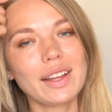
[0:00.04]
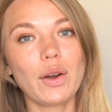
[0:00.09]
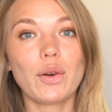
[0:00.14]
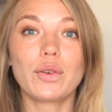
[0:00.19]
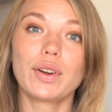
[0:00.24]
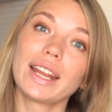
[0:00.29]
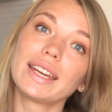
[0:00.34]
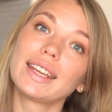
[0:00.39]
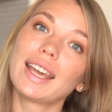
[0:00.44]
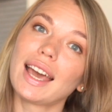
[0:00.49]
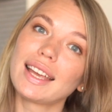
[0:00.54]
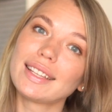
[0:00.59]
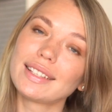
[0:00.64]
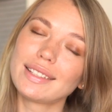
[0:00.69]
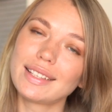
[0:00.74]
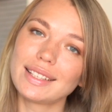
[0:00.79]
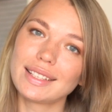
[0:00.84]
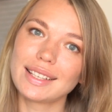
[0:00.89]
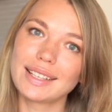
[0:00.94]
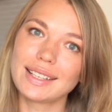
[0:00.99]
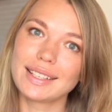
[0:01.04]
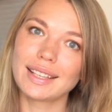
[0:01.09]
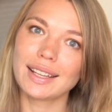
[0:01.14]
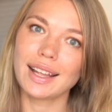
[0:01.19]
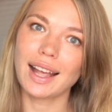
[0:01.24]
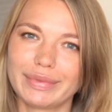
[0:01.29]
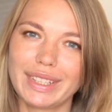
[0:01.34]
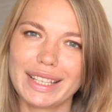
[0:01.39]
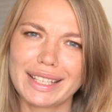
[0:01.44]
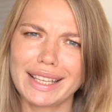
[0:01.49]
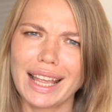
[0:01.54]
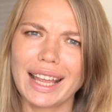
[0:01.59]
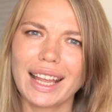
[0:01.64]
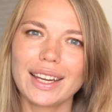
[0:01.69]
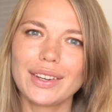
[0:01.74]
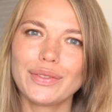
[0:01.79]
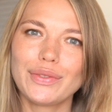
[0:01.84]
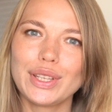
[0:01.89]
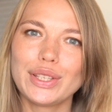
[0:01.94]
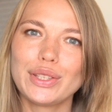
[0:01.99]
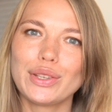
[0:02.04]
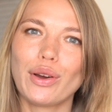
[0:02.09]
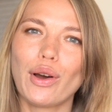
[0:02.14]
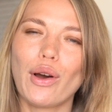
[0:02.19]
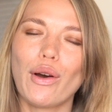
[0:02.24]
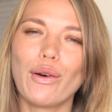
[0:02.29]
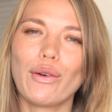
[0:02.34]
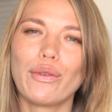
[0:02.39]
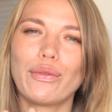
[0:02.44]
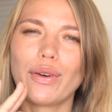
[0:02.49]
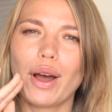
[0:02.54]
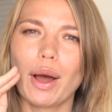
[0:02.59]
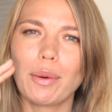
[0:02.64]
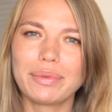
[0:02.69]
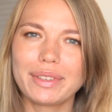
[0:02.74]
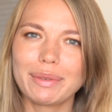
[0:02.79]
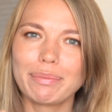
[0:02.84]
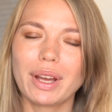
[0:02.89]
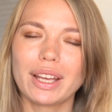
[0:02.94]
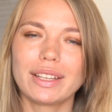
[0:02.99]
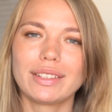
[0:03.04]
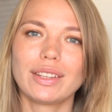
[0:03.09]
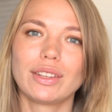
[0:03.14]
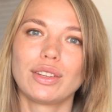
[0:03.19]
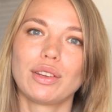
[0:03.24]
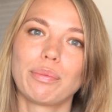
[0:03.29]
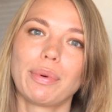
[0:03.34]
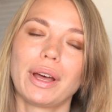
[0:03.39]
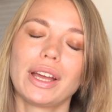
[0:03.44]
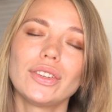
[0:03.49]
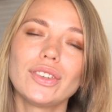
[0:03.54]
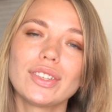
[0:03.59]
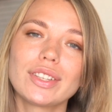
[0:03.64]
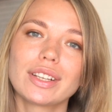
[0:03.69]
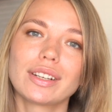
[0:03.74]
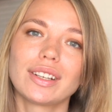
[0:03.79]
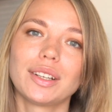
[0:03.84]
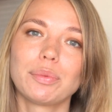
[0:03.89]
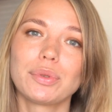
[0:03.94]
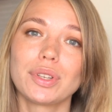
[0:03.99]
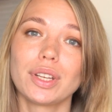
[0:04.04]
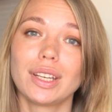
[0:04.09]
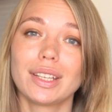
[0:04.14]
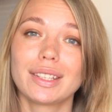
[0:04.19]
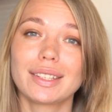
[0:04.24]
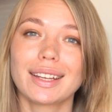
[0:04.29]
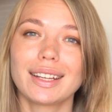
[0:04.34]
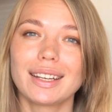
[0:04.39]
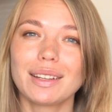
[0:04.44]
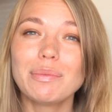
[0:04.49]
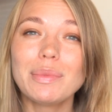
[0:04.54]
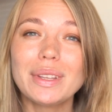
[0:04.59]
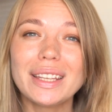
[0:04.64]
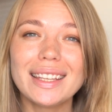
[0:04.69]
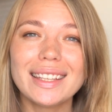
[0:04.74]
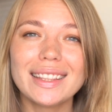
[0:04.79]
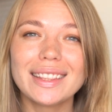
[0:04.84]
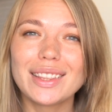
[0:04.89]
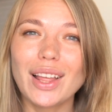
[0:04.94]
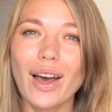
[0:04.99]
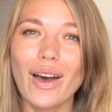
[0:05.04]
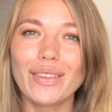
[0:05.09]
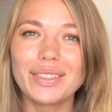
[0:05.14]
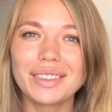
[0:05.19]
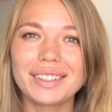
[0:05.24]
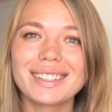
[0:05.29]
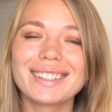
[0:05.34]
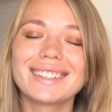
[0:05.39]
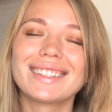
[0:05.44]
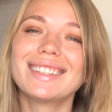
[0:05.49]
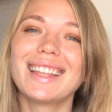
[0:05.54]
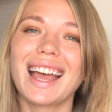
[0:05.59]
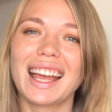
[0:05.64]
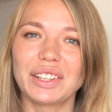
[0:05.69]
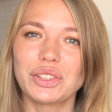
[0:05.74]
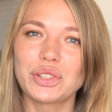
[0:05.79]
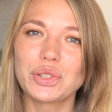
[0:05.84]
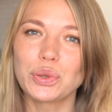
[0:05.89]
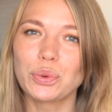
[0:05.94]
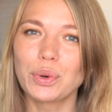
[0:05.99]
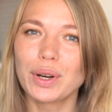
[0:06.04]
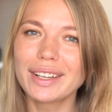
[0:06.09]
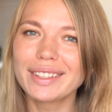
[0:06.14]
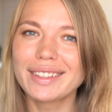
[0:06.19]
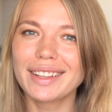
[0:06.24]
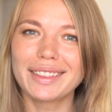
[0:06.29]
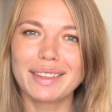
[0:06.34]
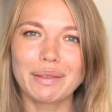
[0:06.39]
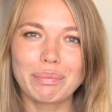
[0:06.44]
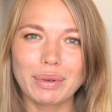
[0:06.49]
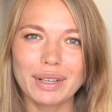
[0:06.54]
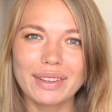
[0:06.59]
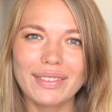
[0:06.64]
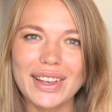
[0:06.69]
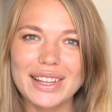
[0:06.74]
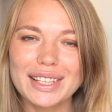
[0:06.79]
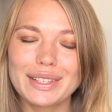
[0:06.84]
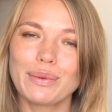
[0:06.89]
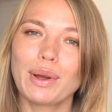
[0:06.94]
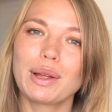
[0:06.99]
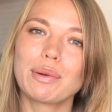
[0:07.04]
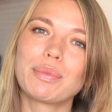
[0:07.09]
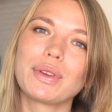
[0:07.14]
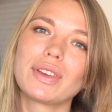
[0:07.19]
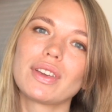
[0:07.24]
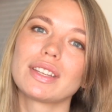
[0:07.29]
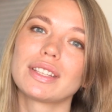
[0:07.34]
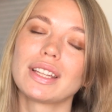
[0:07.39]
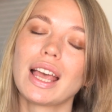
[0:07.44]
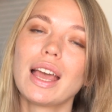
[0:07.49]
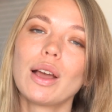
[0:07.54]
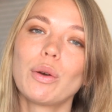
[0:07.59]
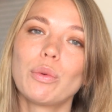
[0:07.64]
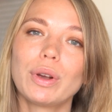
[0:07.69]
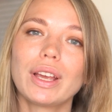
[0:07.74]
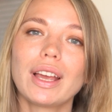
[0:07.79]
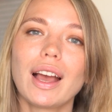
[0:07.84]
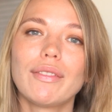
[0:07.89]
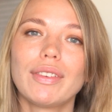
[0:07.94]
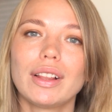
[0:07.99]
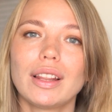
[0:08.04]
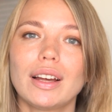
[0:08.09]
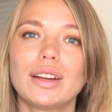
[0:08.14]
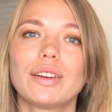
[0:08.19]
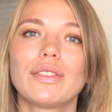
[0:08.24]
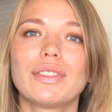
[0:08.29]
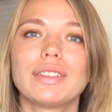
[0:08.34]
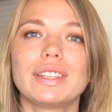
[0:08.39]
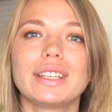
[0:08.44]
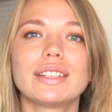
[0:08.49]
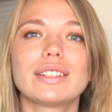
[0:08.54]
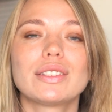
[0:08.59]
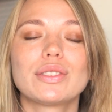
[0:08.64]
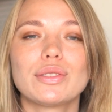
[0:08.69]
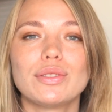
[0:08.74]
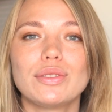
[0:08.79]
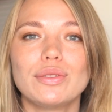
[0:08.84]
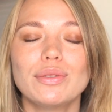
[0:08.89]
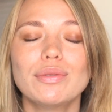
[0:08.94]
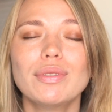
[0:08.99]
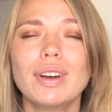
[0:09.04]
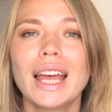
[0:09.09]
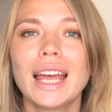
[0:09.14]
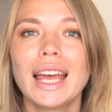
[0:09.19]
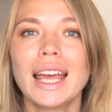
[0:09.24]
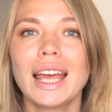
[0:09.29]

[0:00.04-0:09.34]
Alright guys, this is the second video of optimizing your bio description. It's gonna be not that short as the previous one because we have a lot of things to do